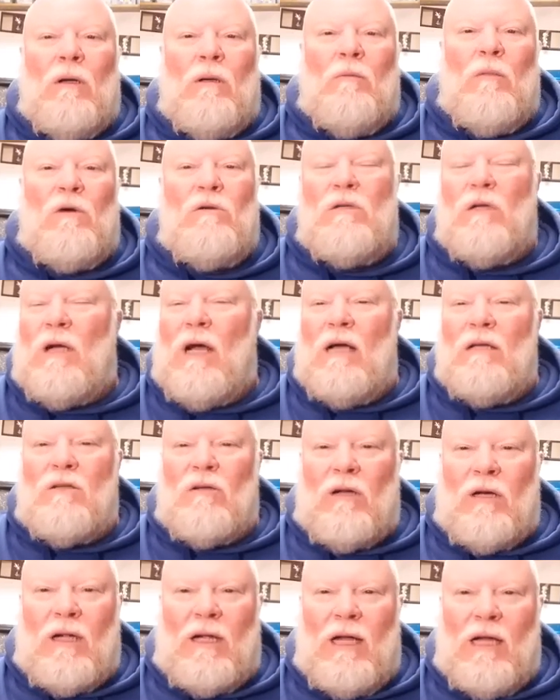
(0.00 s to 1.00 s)
Most of the guys are
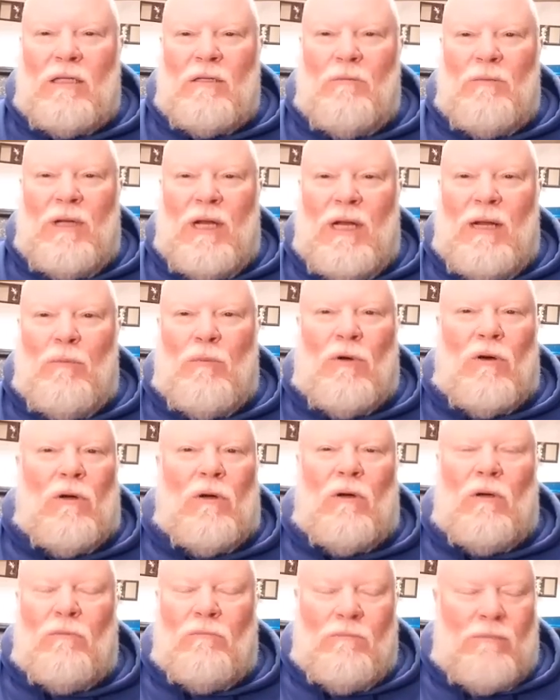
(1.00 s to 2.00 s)
going to catch them deeper,
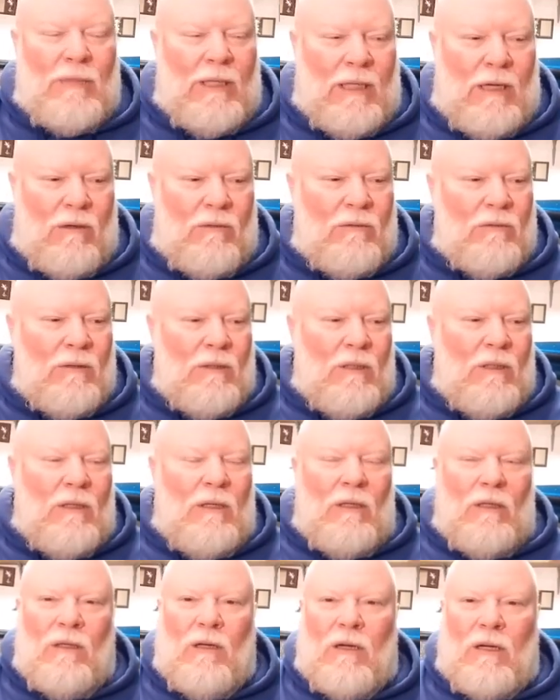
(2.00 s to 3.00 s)
or, you know,
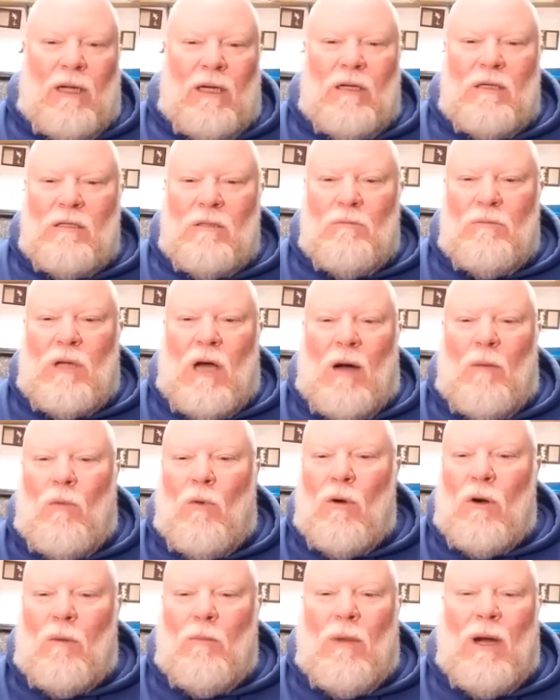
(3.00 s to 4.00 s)
luck into some top
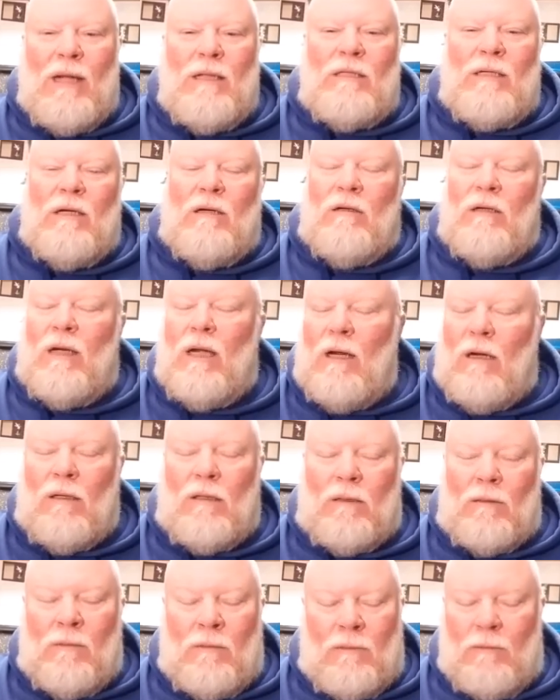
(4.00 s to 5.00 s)
water bites here and there,
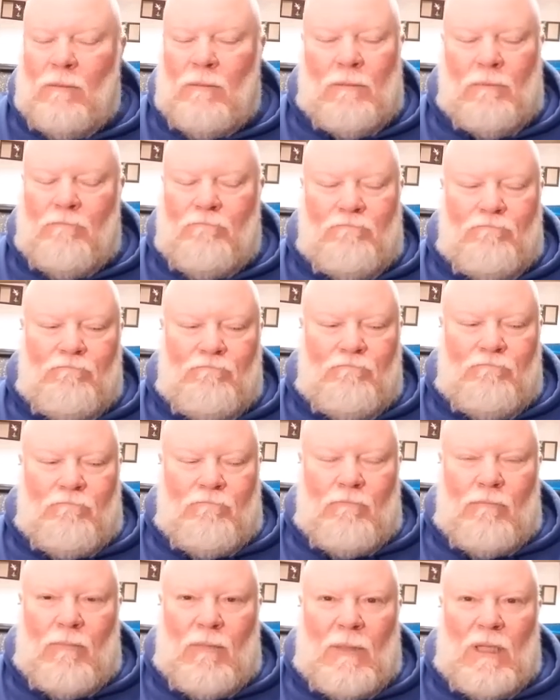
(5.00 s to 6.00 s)
and
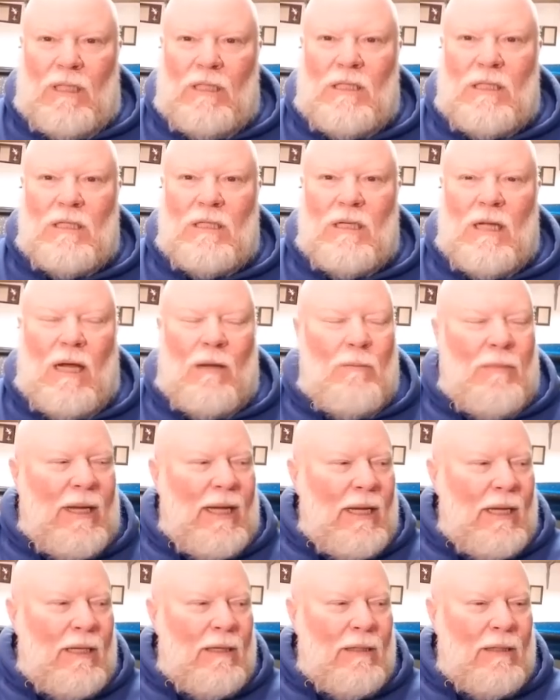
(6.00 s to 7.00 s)
just not
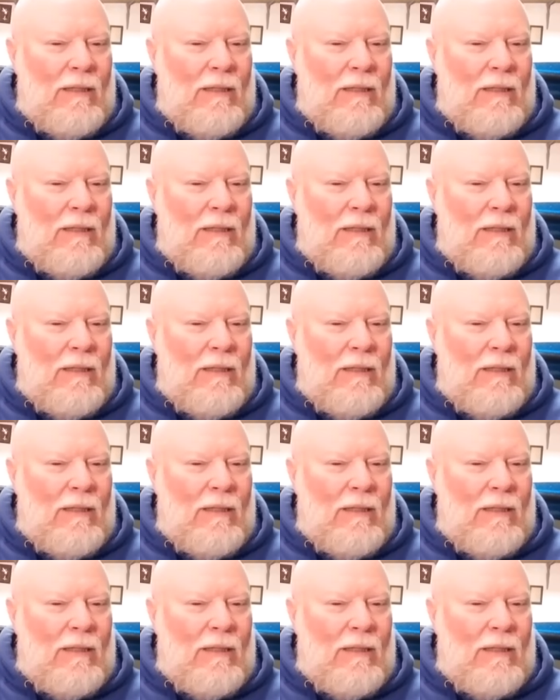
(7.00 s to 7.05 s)
me.